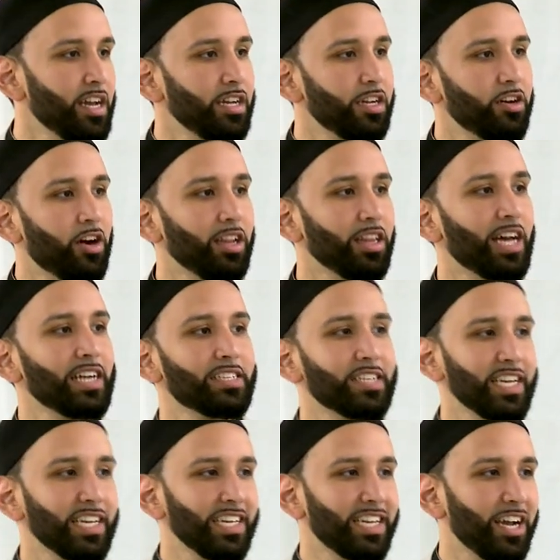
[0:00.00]
you know, Allah's
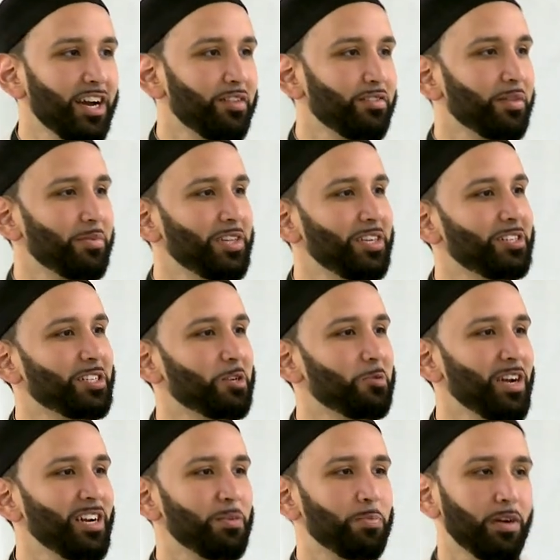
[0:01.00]
taking care of them and there's a
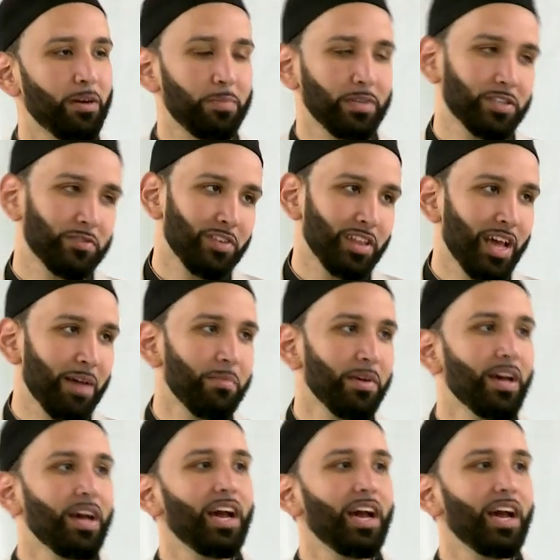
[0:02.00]
greater purpose for them.